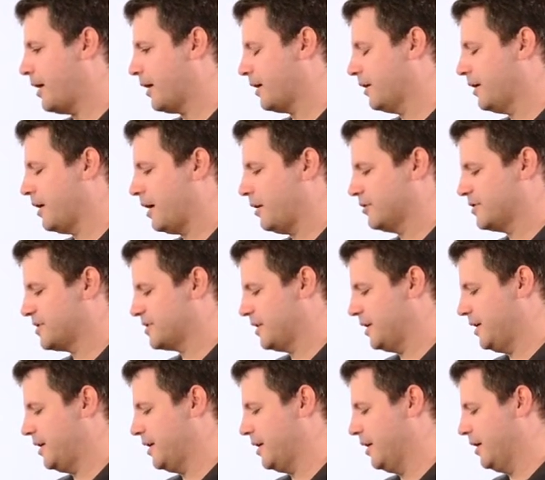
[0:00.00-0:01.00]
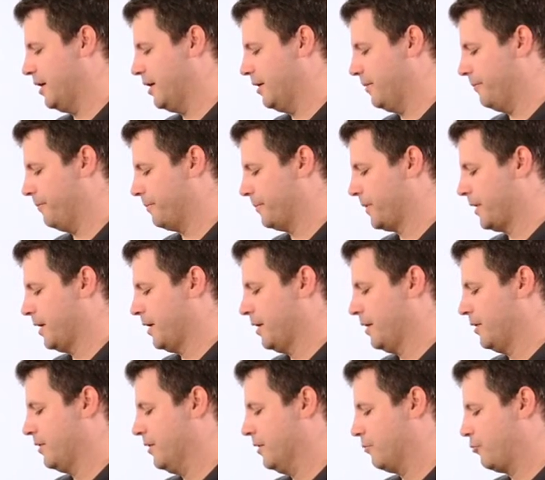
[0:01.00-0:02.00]
I can now see
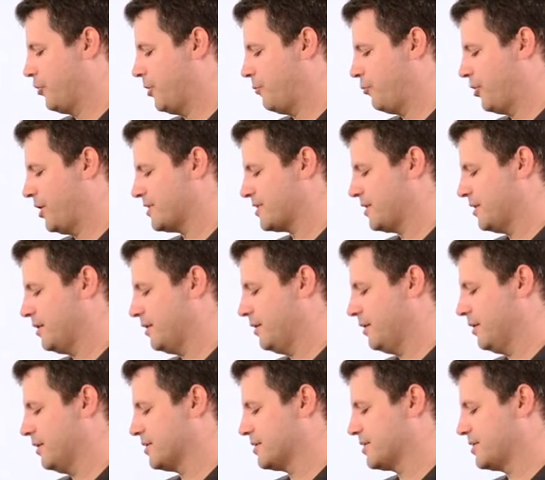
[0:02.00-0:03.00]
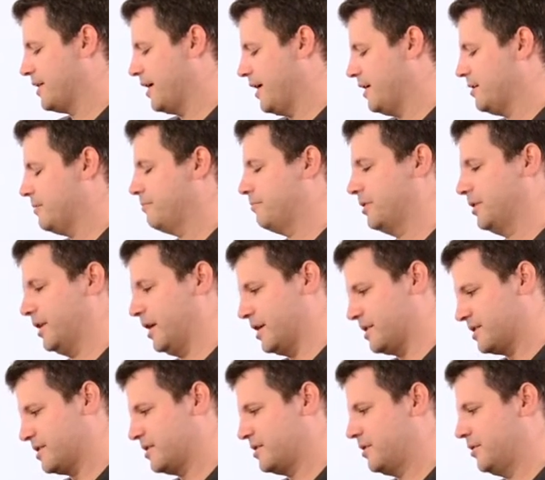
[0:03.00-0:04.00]
the pre-pressing. It's 10
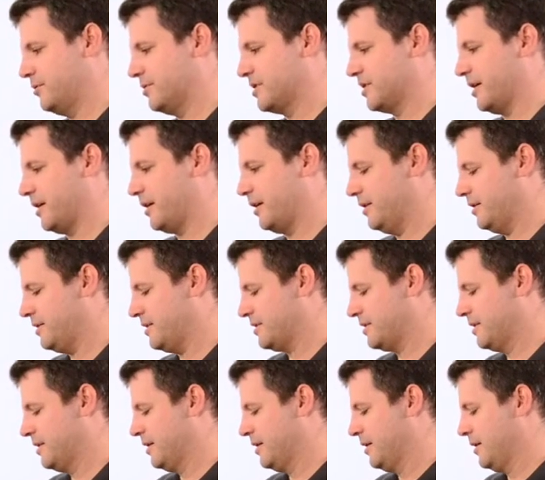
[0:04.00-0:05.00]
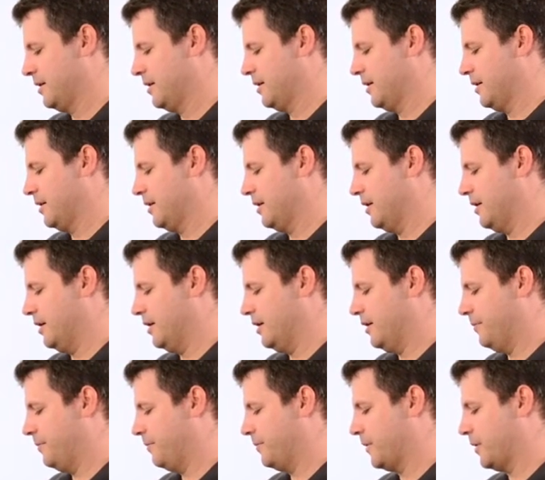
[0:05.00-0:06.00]
plus 2 seconds
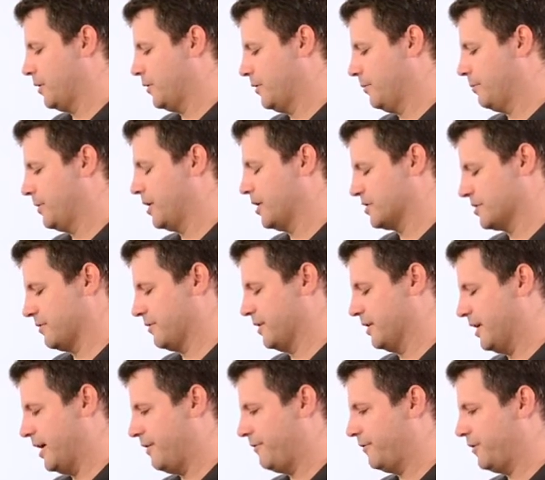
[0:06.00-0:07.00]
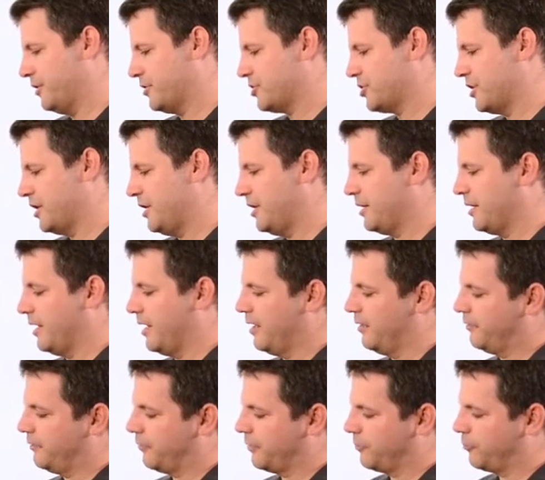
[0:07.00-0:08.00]
because of the Teflon sheet,
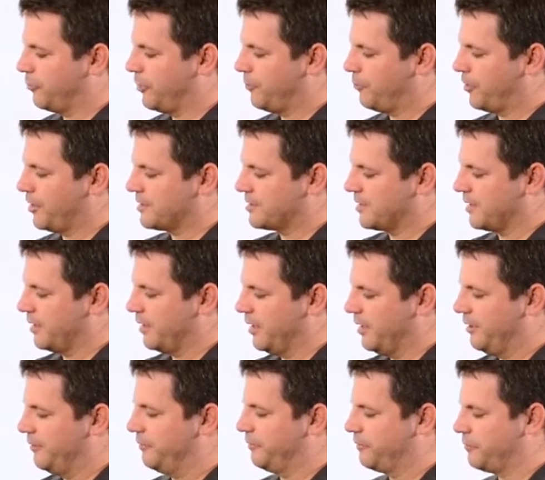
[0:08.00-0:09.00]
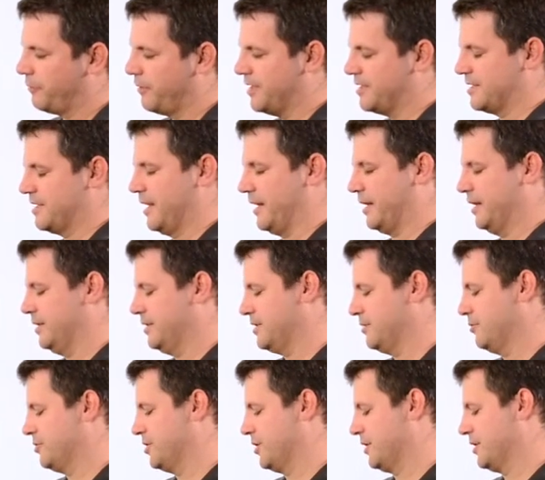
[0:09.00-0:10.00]
and for the pre-pressing I have 3
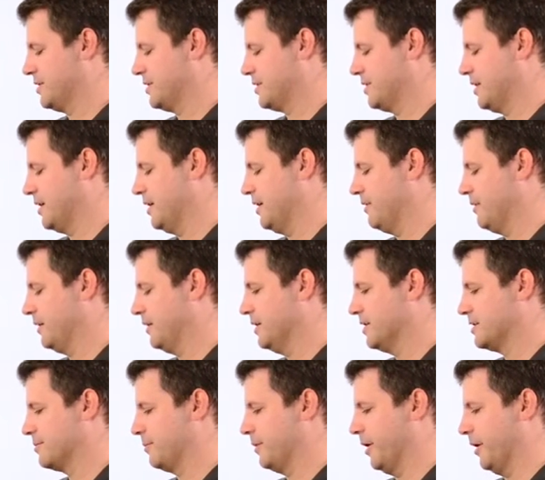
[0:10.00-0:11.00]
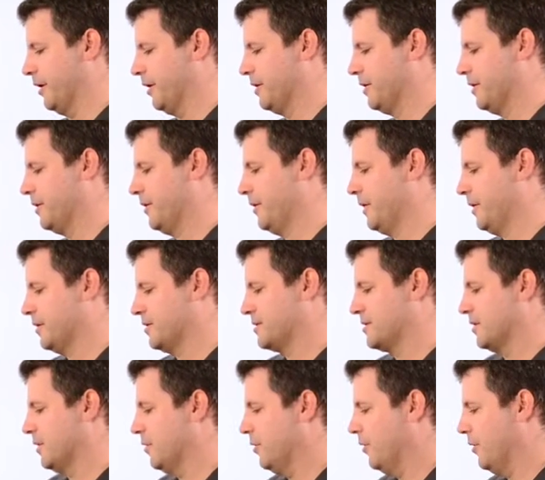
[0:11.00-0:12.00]
seconds, which I can see in the display.
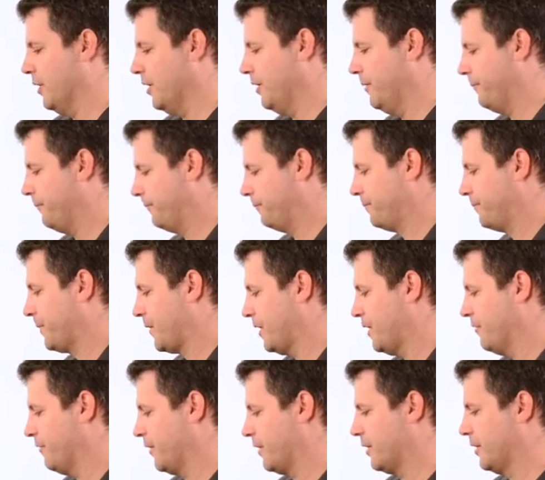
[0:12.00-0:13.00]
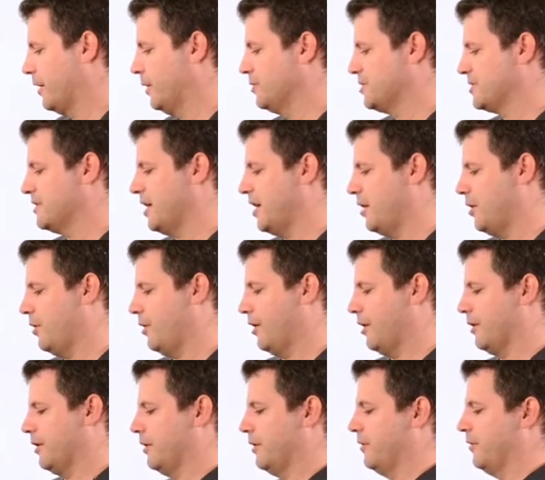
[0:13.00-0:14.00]
So if I close now,
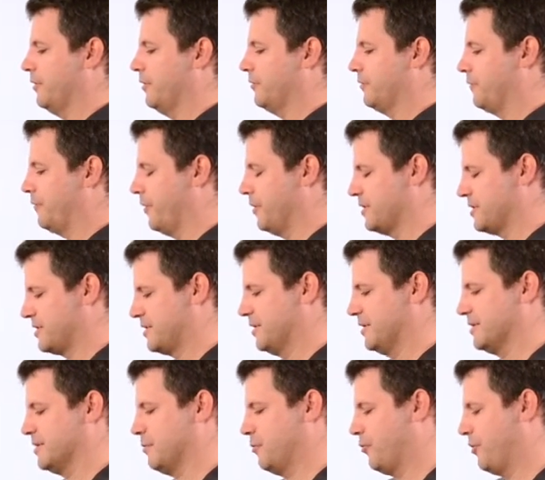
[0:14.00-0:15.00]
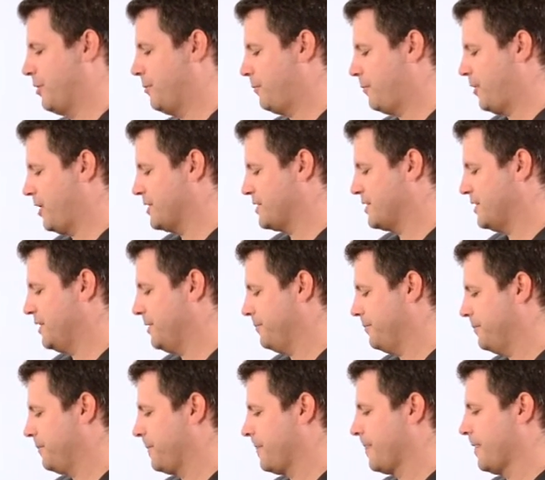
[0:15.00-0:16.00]
it first does the
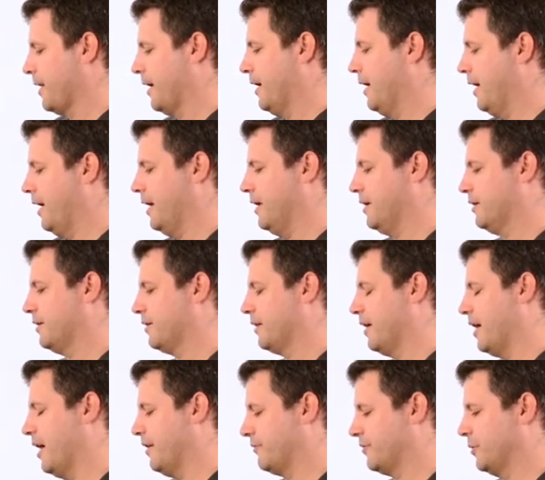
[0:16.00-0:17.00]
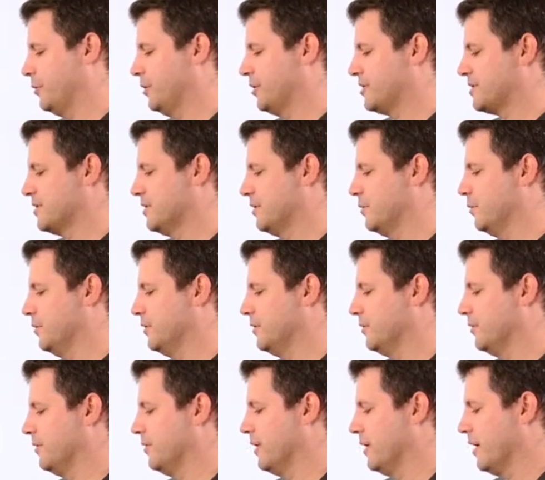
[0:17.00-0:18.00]
pre-pressing and afterwards it will
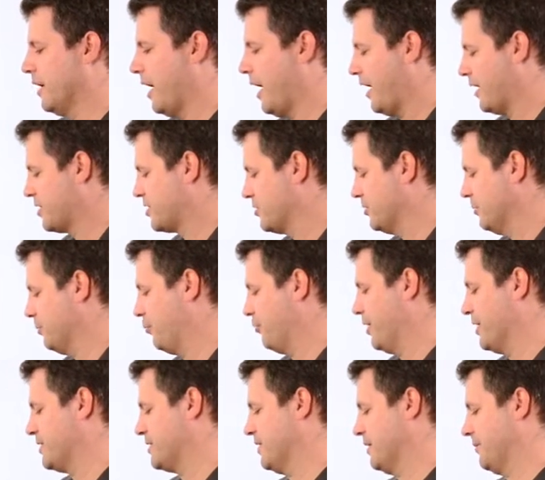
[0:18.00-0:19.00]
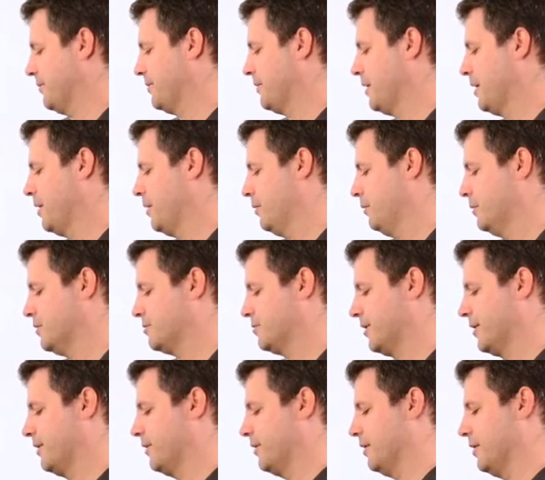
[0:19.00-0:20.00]
do the actual pressing, which
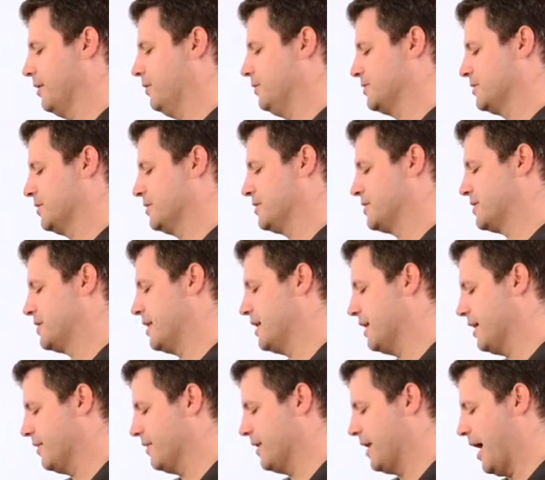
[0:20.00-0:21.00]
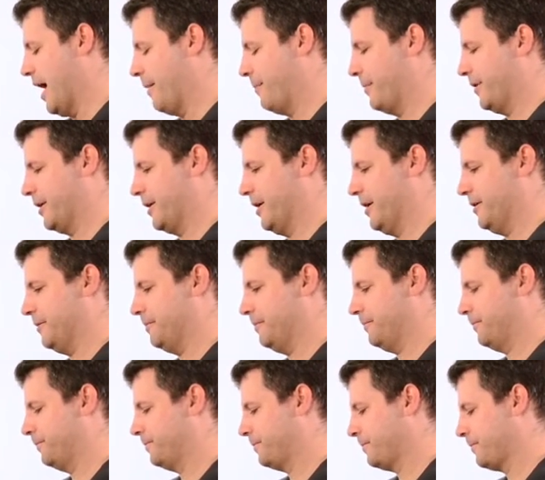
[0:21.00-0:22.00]
we can then also see in the app again.